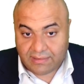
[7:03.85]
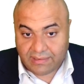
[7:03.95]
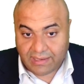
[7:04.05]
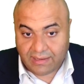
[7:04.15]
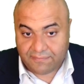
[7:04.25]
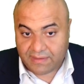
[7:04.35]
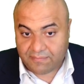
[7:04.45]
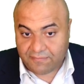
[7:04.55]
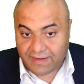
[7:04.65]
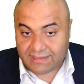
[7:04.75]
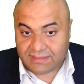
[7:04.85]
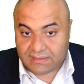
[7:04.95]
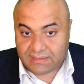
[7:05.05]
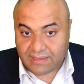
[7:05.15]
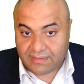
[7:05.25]
have them
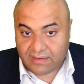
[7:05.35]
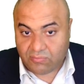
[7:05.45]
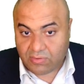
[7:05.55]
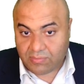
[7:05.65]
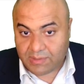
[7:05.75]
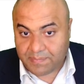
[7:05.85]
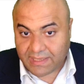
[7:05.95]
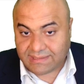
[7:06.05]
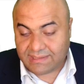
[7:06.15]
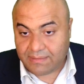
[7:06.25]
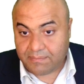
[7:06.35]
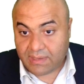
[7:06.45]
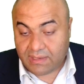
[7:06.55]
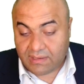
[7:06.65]
flattened, and then we will pass them